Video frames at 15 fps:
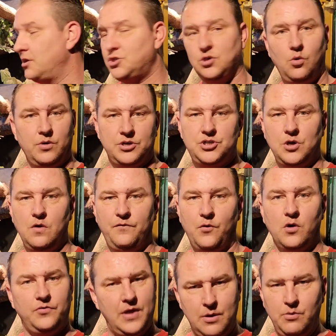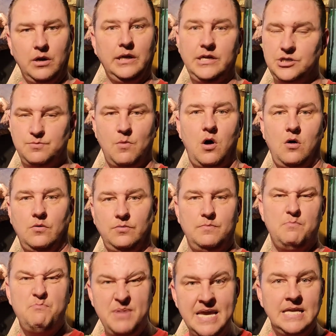so on and so forth. They will eat small
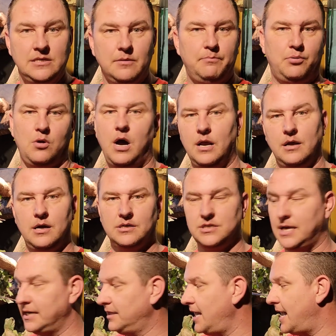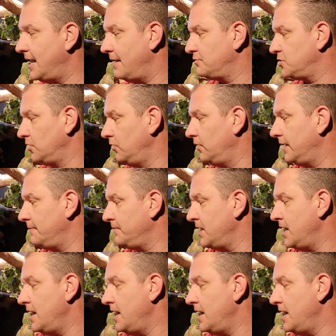meat products like that, absolutely.